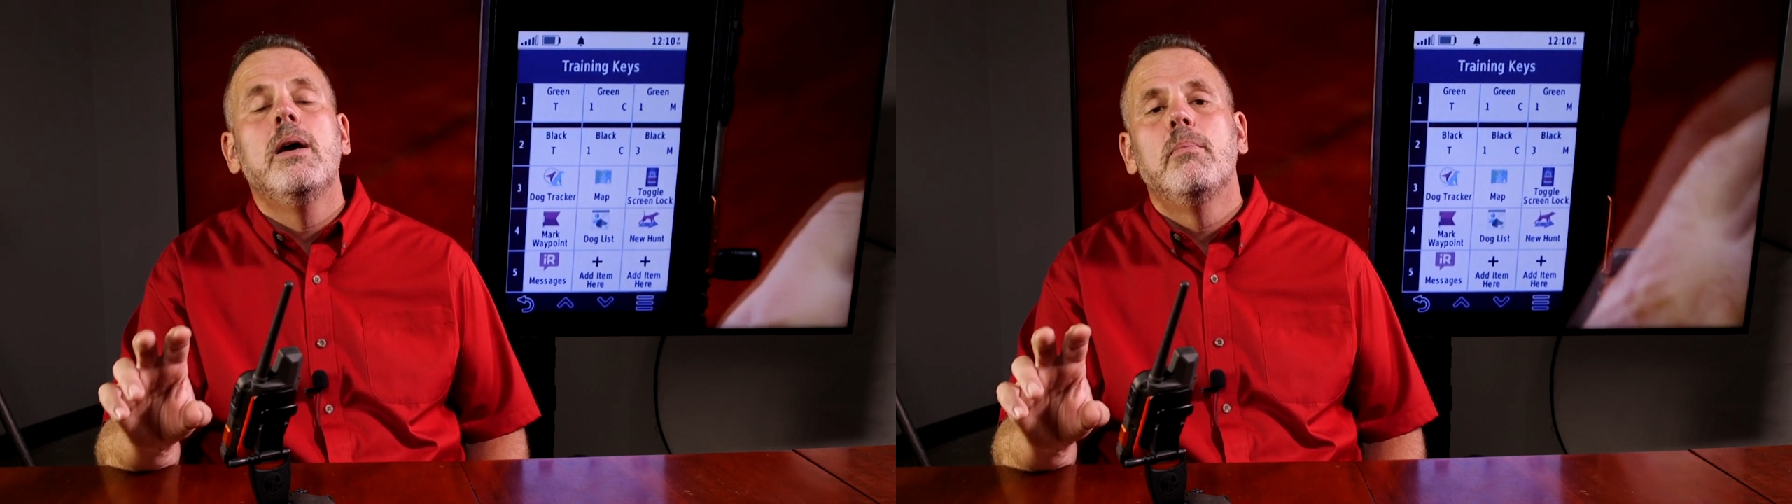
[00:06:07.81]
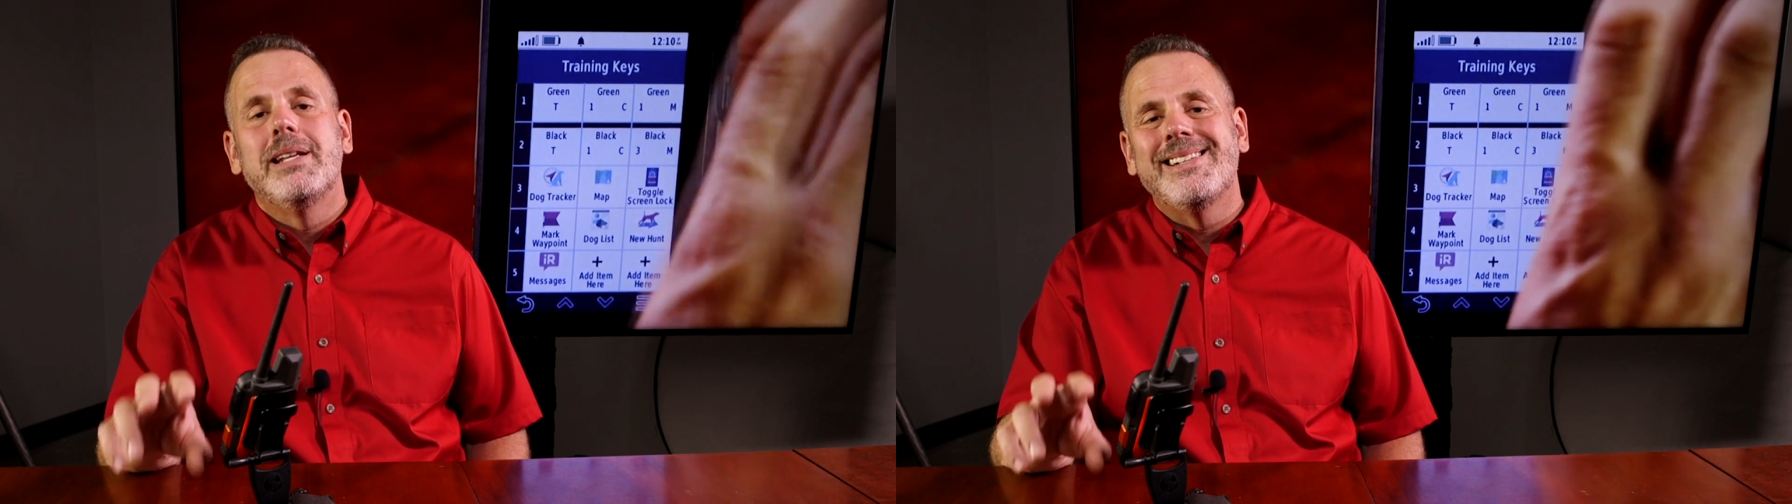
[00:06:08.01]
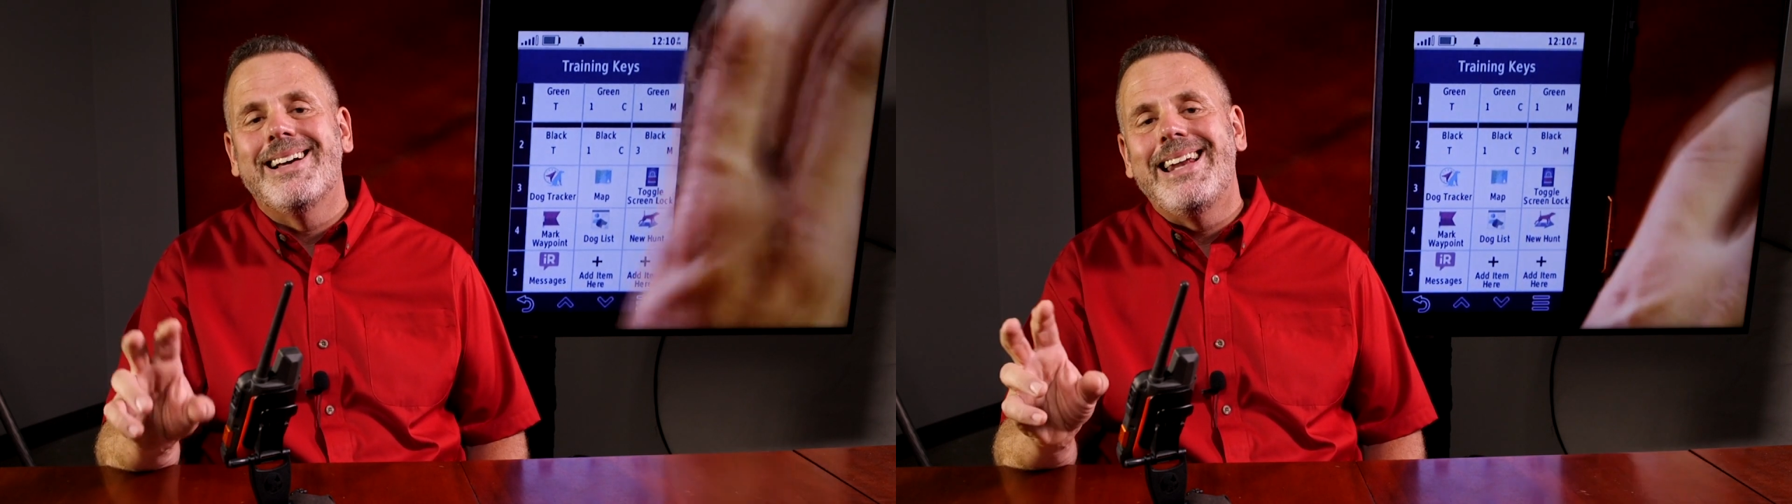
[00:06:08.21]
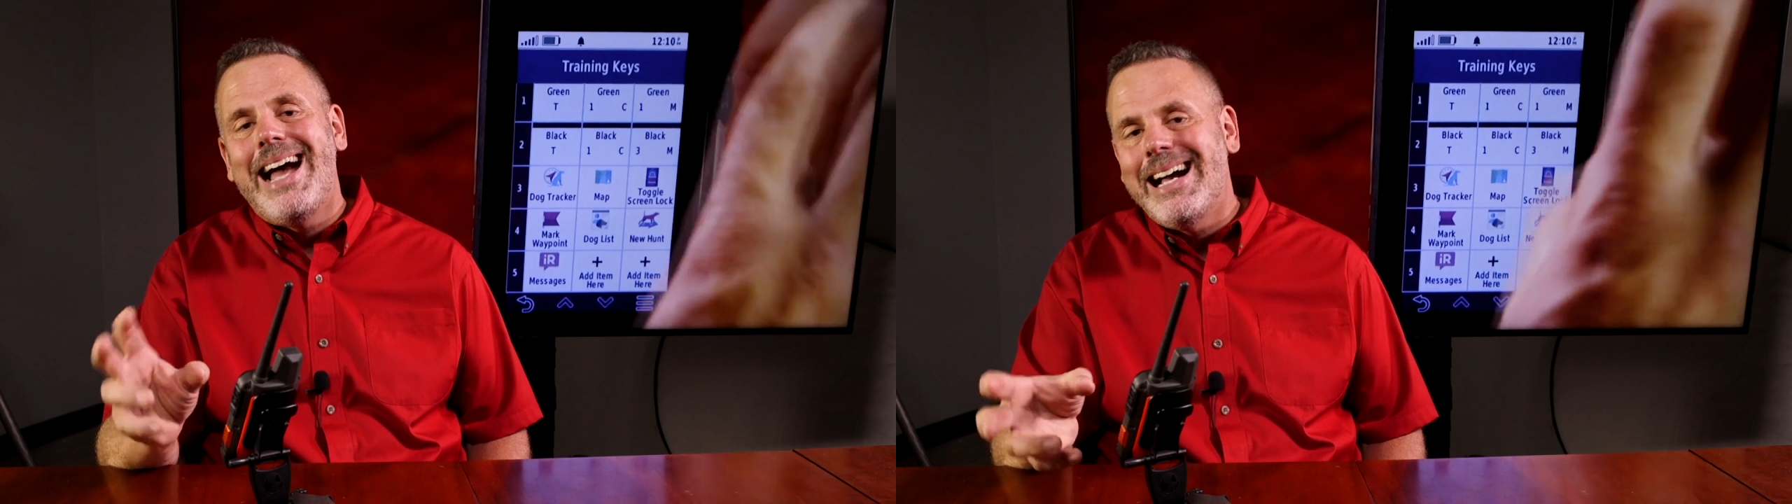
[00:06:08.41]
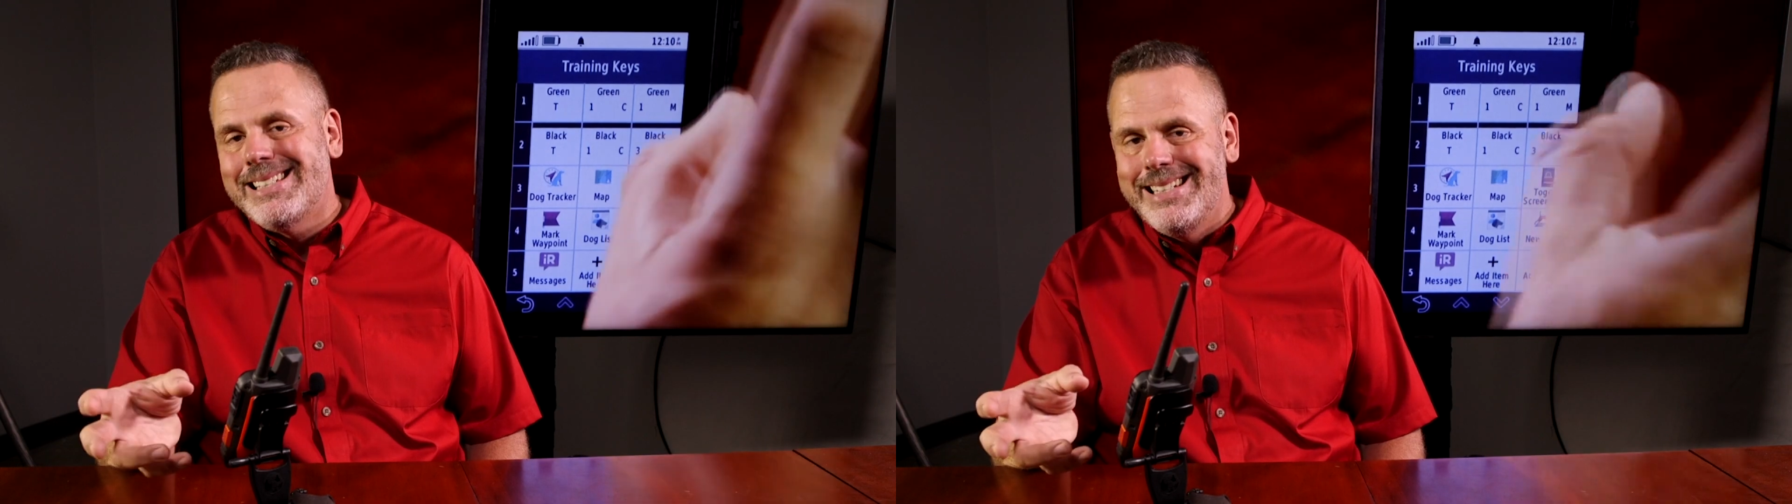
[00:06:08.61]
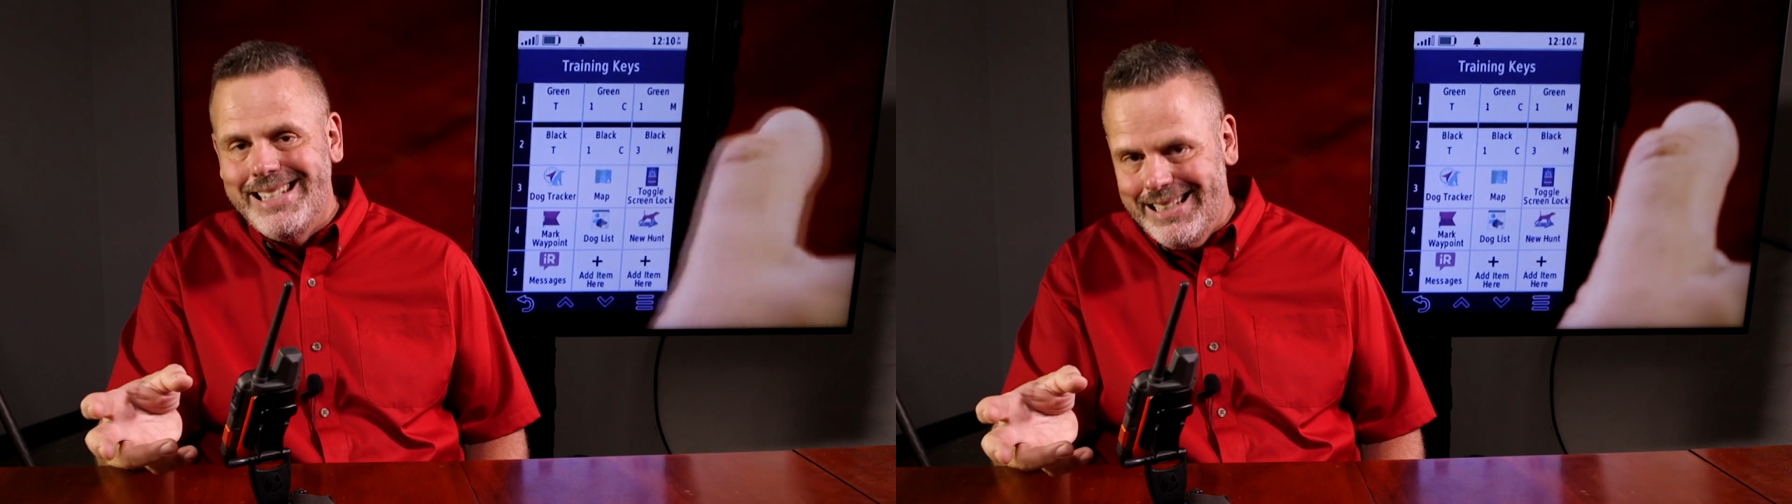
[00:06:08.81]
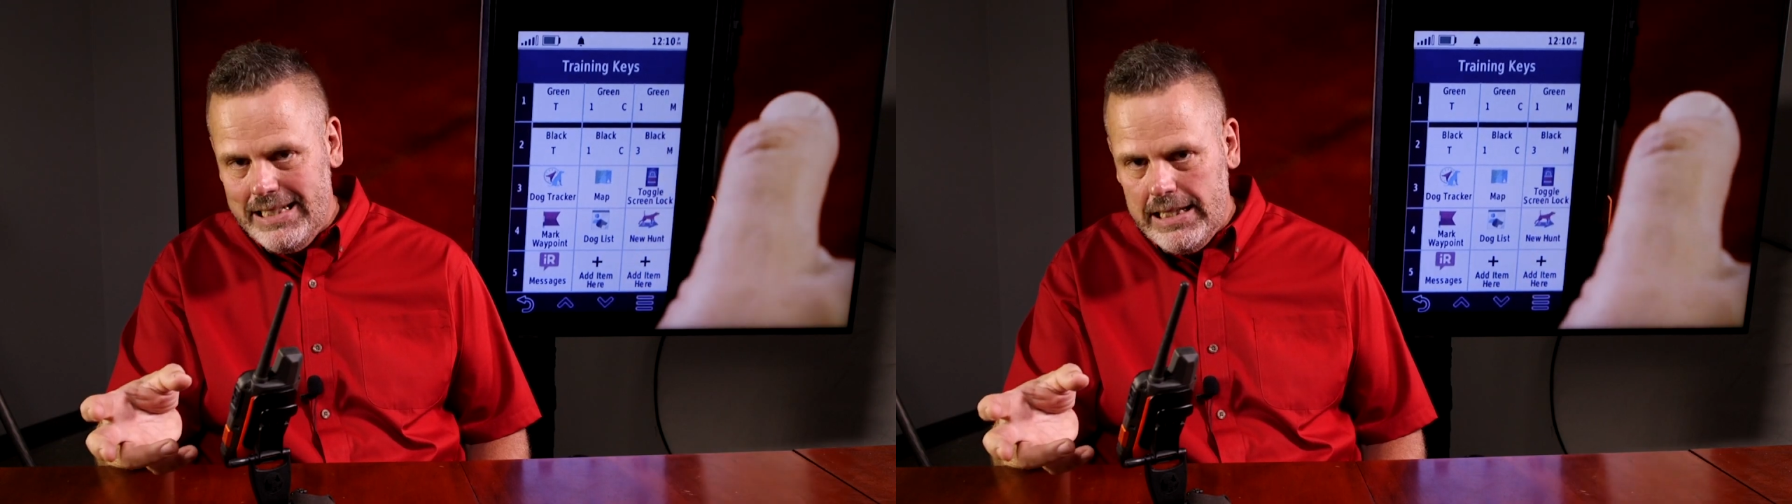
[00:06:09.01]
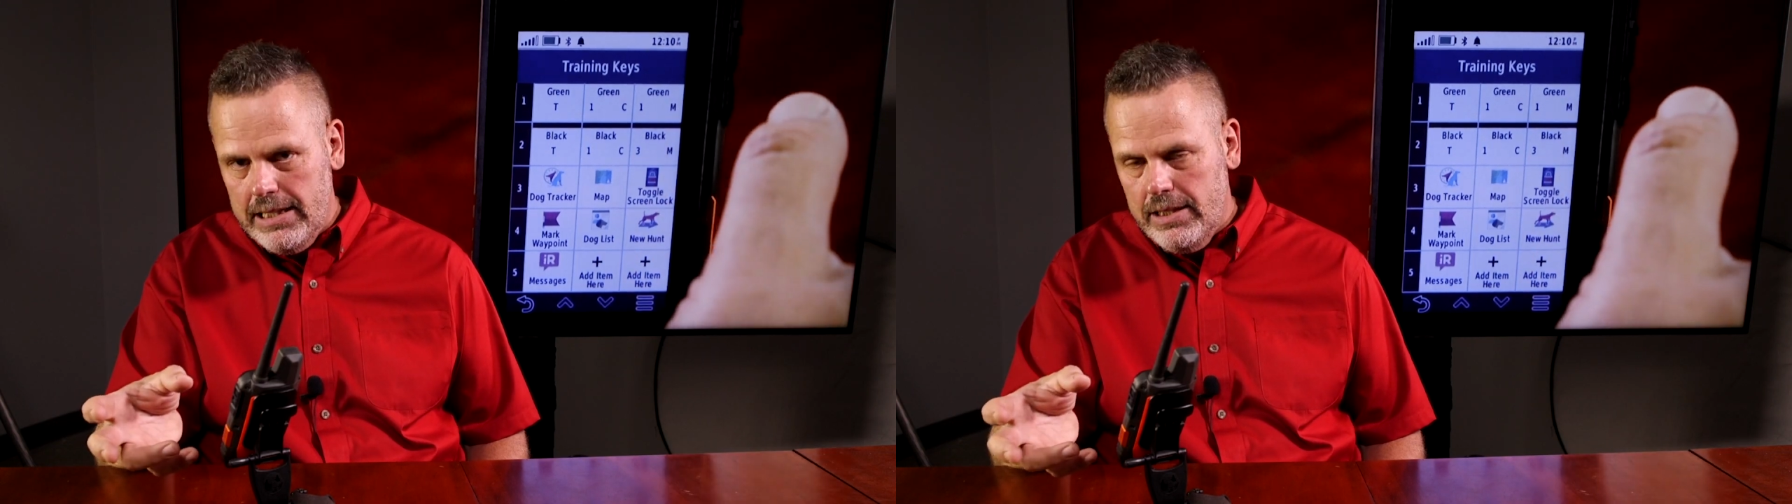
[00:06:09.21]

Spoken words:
but it's not going to accidentally get